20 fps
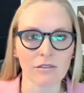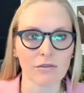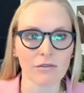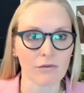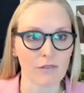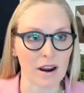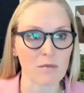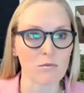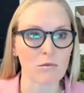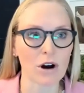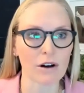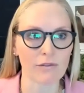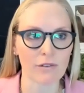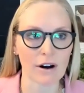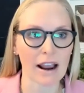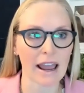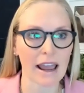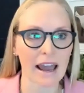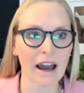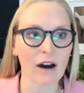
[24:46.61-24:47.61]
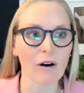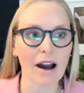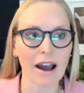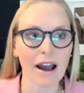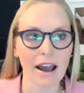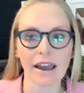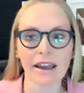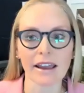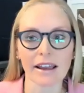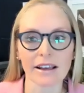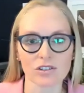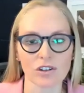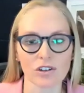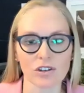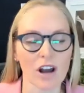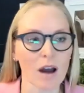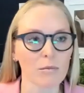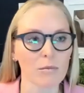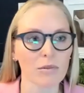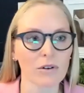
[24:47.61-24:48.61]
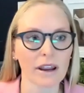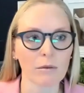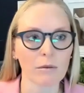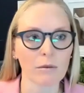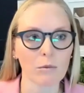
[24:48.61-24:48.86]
framework for how IIS should operate,